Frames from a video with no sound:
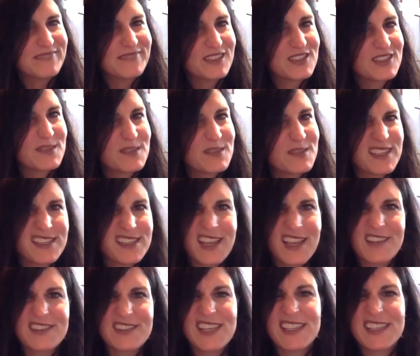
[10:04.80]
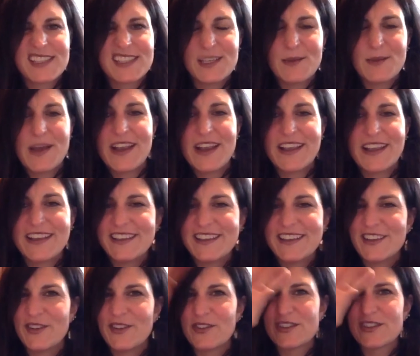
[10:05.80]
something kind of sexy about it.
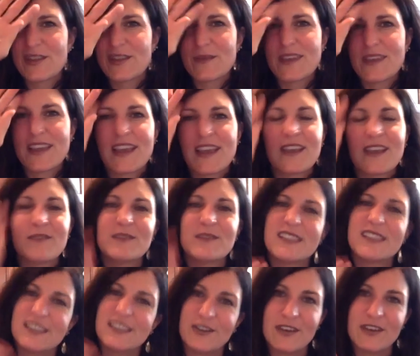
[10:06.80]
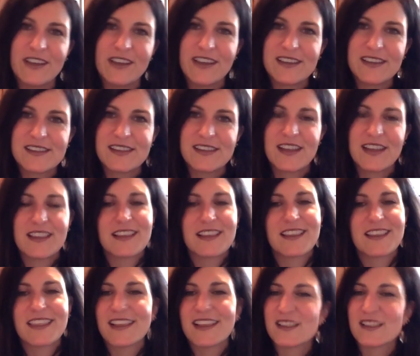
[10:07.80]
There's something kind of mysterious, and I think that
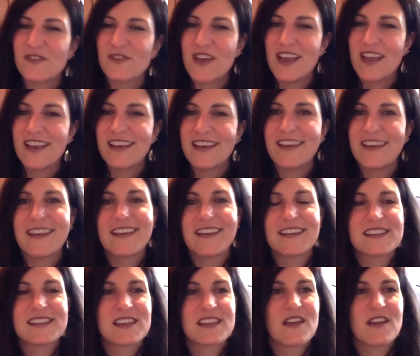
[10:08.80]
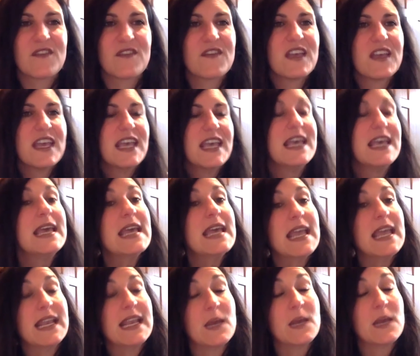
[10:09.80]
that's fun and stuff.
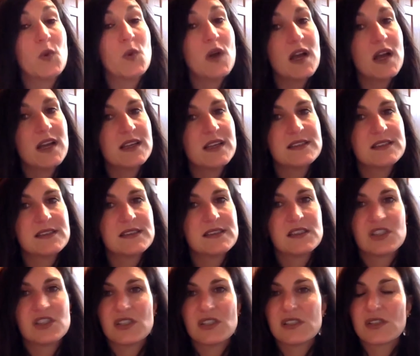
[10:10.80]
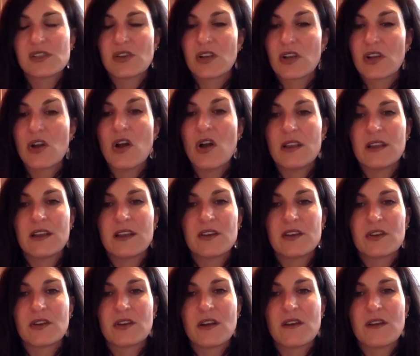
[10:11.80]
And I was just going to call it
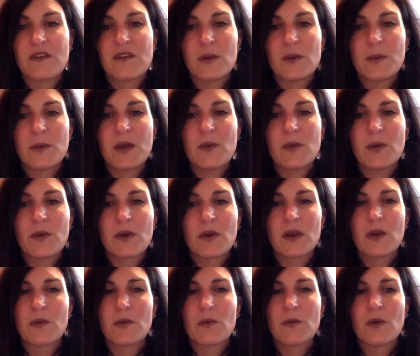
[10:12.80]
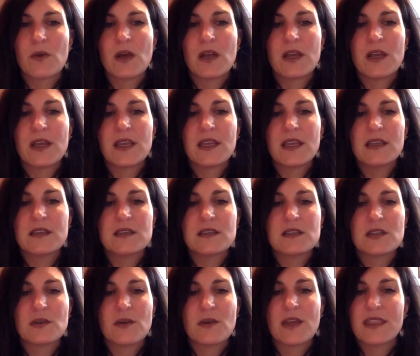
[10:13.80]
undercover, but we were going to run
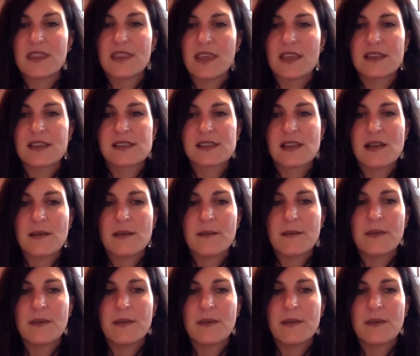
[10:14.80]
into, I think, some